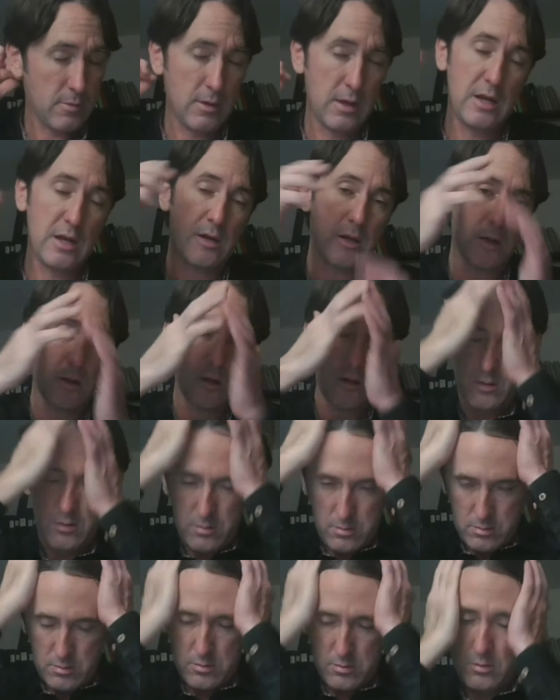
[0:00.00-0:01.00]
He did
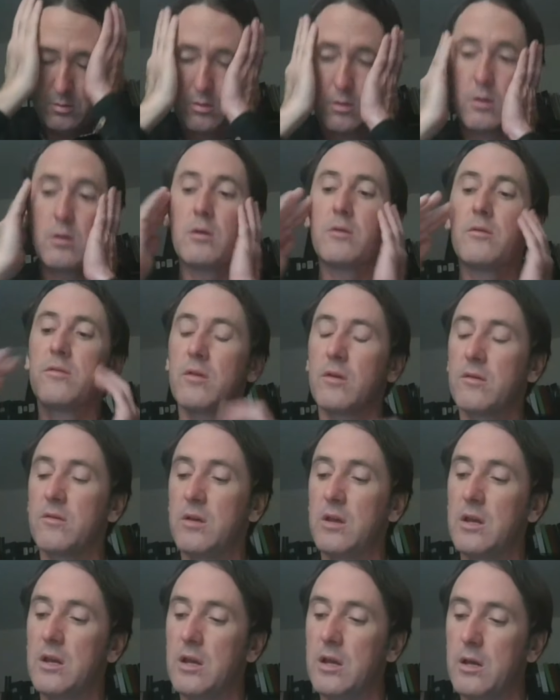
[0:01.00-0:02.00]

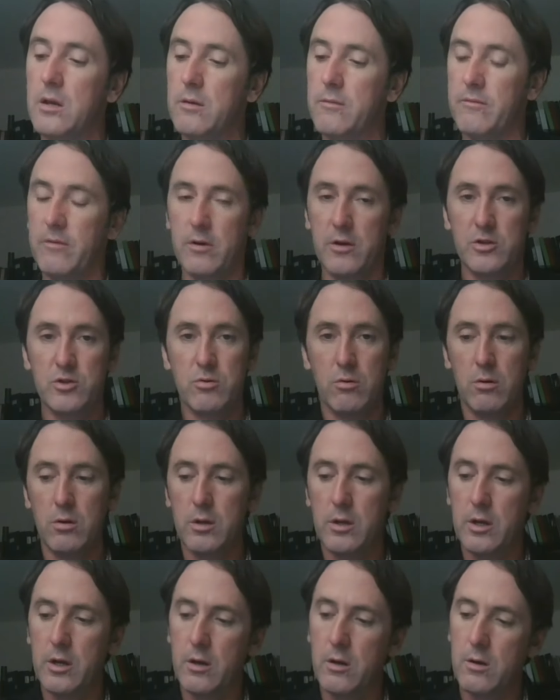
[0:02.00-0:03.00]
succeed Eden very shortly
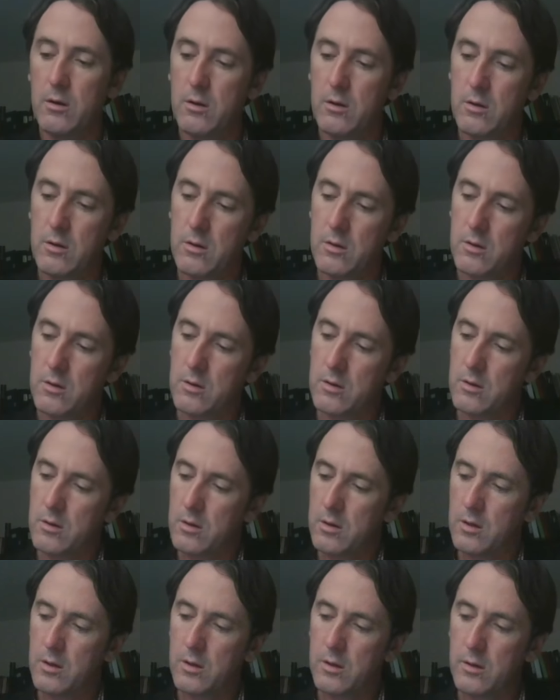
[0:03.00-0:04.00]
here,
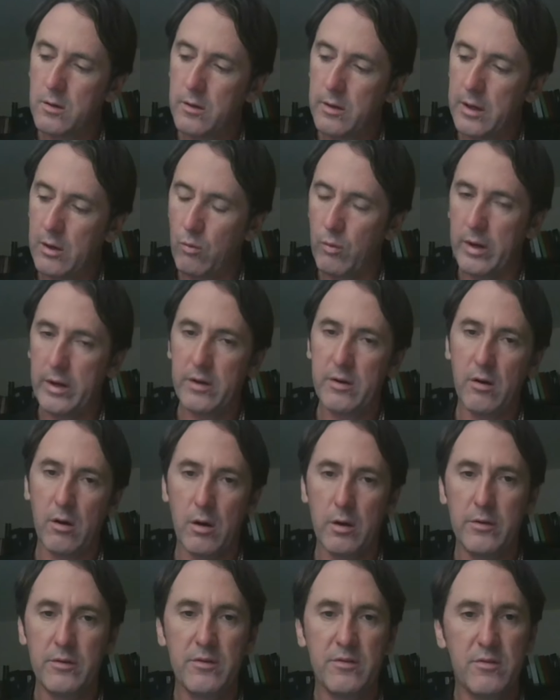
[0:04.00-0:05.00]
and went
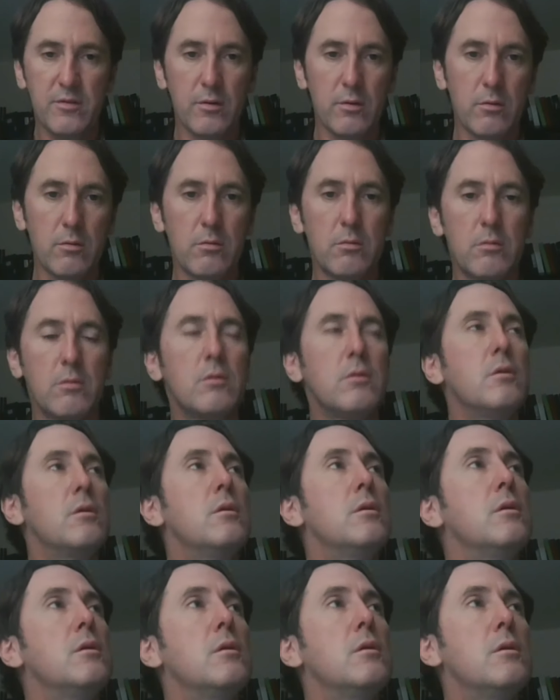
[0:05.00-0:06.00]
on to
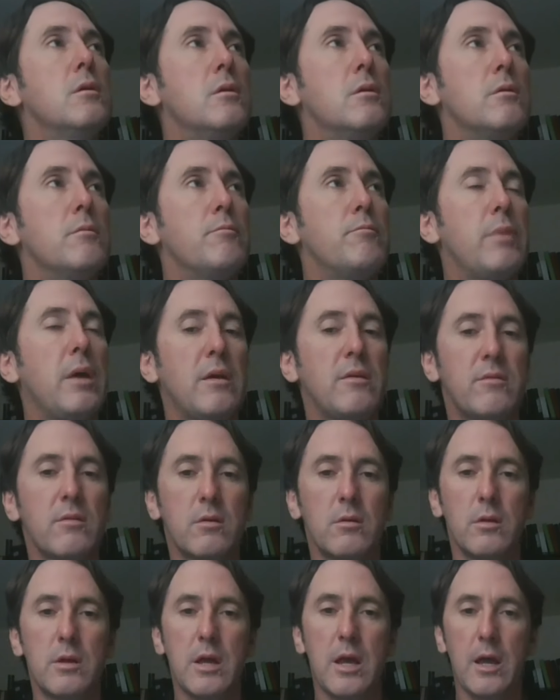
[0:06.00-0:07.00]

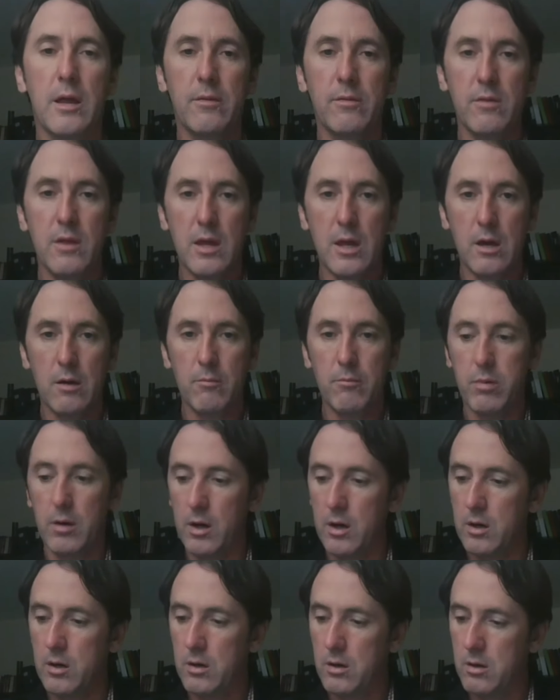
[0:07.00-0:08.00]
basically end the
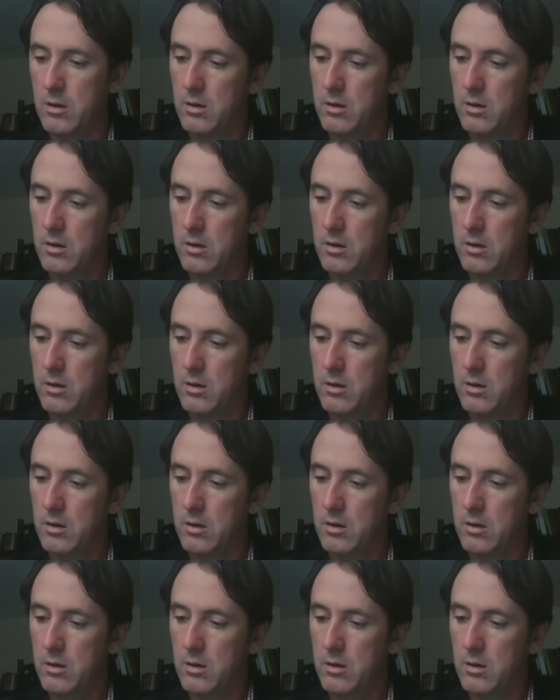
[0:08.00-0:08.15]
empire.